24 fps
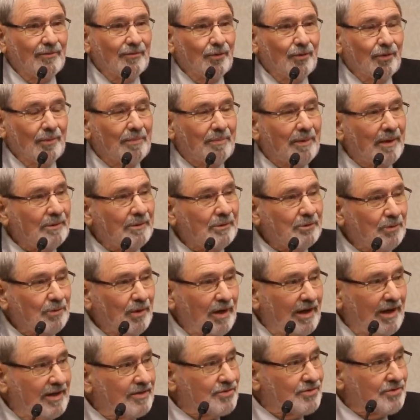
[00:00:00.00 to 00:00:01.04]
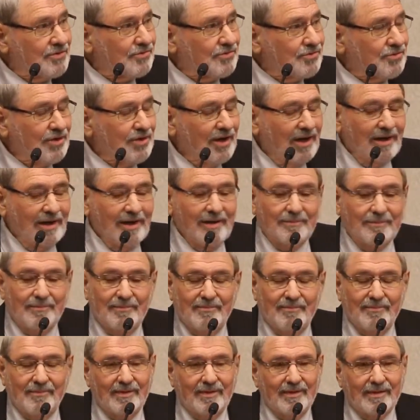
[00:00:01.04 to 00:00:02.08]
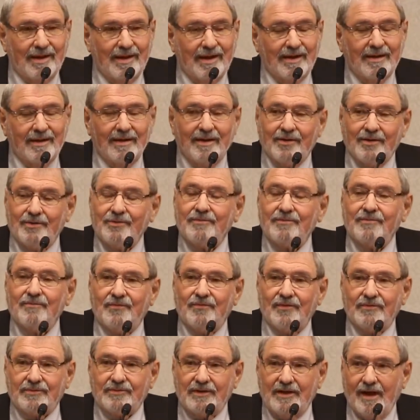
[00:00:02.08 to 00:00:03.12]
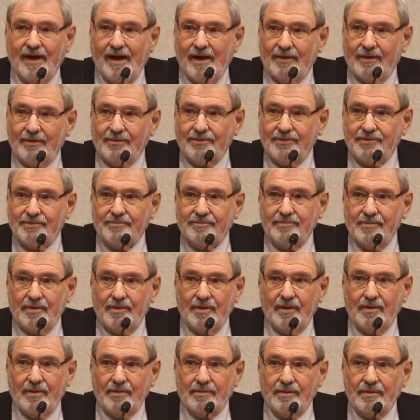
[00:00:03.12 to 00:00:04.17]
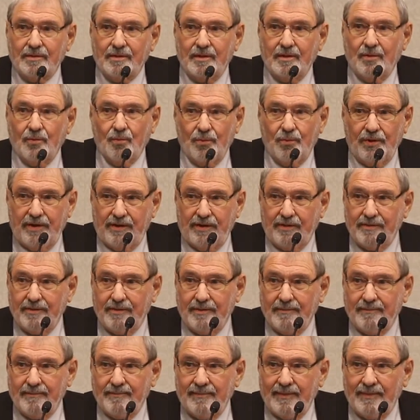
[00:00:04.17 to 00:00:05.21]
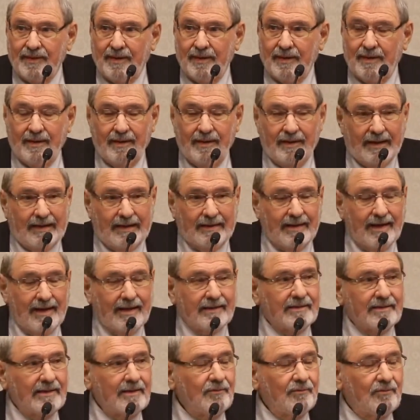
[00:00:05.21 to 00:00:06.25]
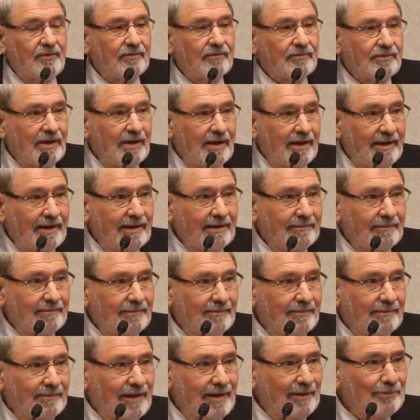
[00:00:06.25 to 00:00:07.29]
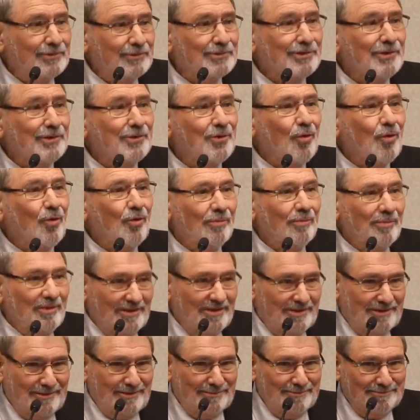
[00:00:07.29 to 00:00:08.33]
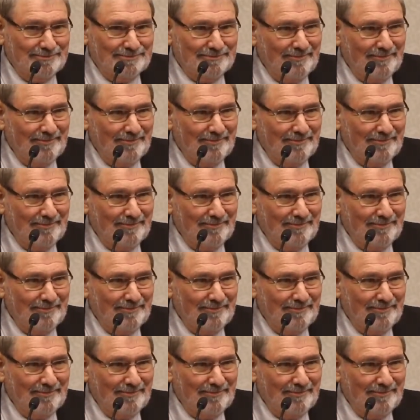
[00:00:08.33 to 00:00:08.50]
for a public relations job at $150 a week. In 1958, that was enormous.